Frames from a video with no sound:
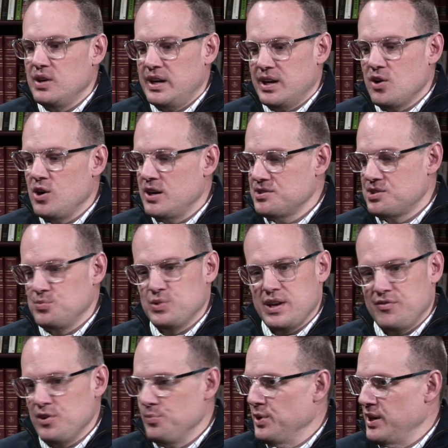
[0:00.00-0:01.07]
caution with
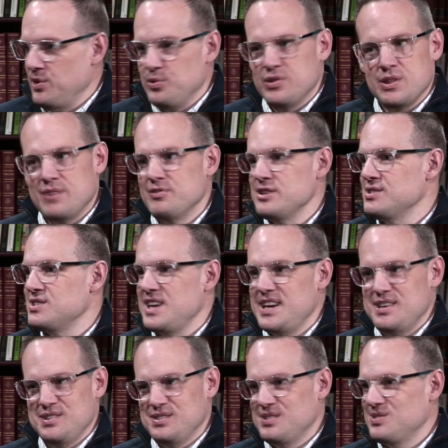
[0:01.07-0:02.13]
everybody, with every
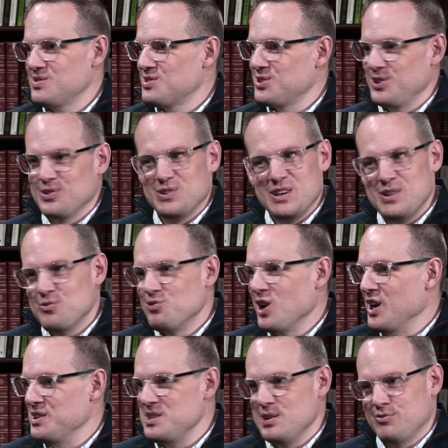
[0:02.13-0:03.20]
state is certainly
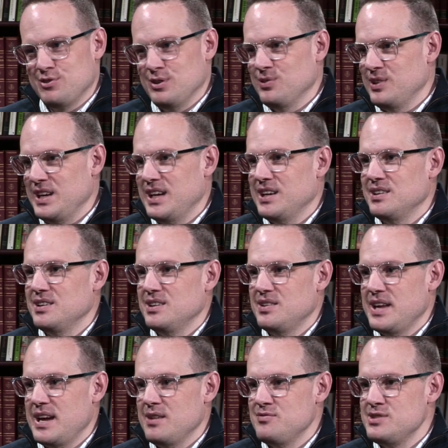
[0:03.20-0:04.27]
run differently, and
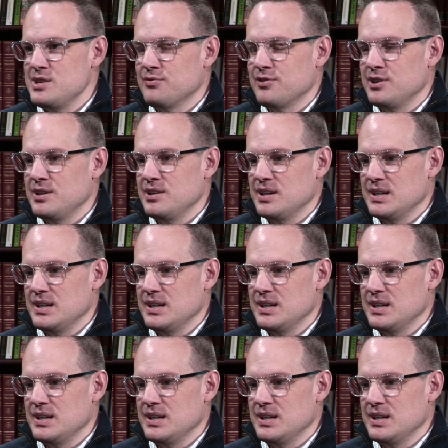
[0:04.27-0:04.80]
they have different